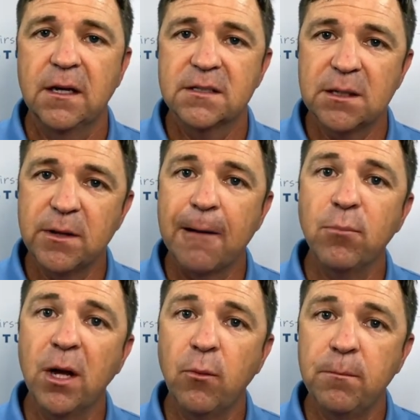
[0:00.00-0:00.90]
Some of that
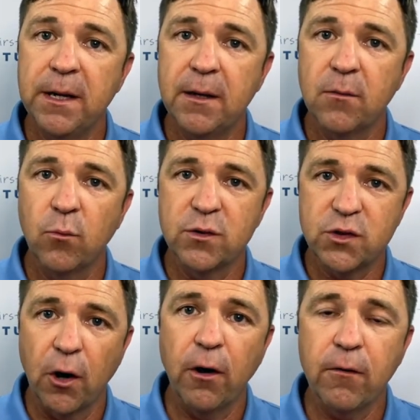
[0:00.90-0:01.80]
blood would be
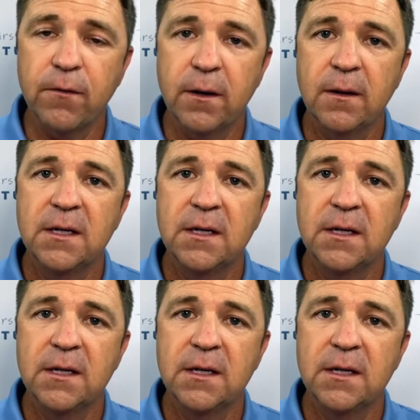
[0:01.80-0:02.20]
reserved.